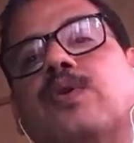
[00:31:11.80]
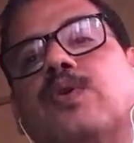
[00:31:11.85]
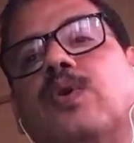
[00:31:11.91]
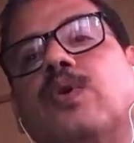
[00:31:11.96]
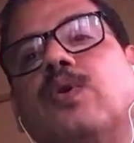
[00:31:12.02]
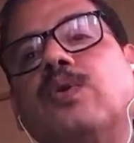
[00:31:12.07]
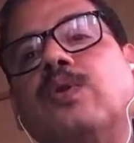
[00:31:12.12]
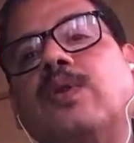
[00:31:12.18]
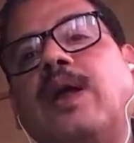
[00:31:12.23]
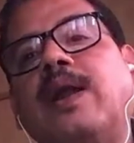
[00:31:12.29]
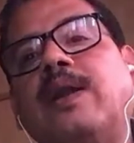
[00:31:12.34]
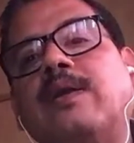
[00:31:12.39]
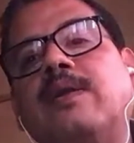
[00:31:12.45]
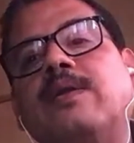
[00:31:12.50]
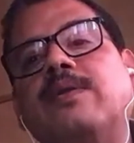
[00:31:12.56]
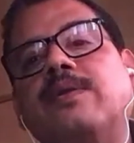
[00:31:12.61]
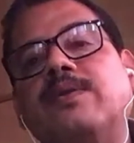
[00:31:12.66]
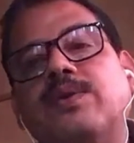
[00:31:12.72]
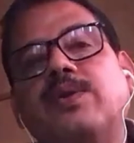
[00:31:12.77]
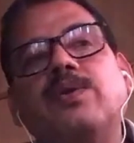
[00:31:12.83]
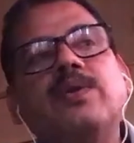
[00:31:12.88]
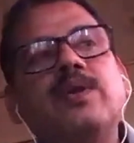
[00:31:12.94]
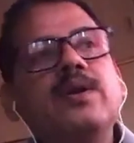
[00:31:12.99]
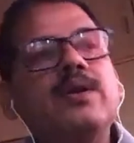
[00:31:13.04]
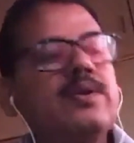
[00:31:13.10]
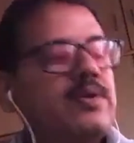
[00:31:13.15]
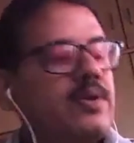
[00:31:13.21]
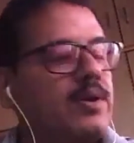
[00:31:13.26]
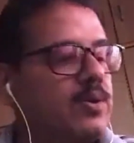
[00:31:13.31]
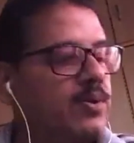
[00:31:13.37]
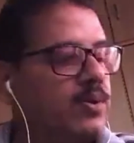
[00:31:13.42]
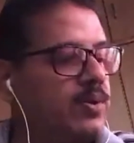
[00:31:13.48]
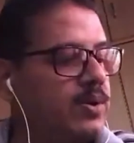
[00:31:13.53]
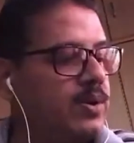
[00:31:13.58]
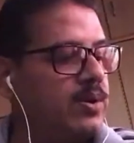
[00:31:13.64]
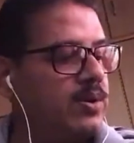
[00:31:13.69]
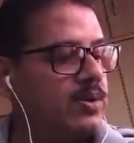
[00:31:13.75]
So that is how
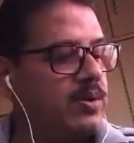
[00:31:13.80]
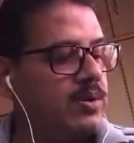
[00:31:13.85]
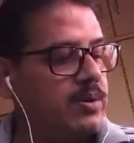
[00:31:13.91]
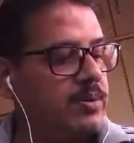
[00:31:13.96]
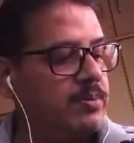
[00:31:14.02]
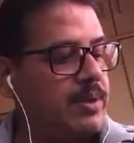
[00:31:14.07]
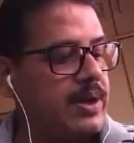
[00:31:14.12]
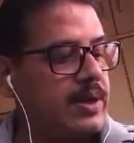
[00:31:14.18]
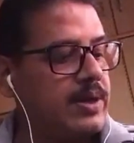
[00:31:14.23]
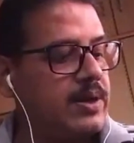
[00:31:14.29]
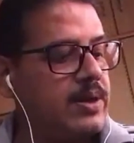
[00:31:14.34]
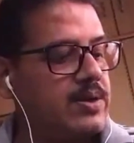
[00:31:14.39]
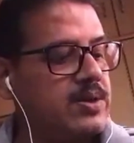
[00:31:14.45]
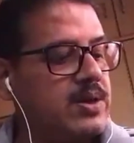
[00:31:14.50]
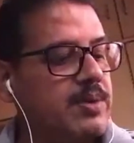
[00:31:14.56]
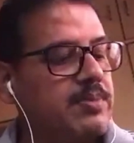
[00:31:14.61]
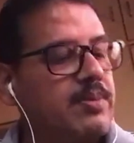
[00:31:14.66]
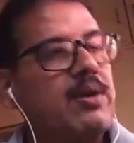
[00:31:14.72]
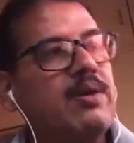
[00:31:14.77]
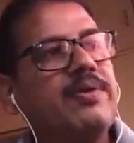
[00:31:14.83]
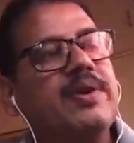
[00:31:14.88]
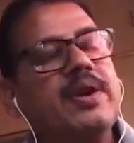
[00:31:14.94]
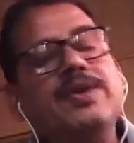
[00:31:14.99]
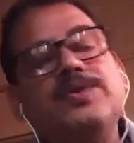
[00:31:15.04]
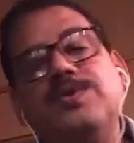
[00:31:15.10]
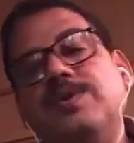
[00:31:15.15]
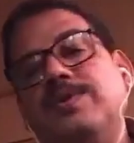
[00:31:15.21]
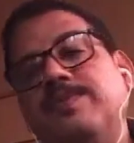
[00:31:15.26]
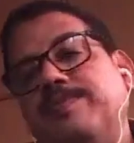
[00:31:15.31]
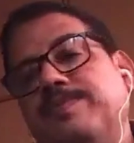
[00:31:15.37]
the market is coming of age.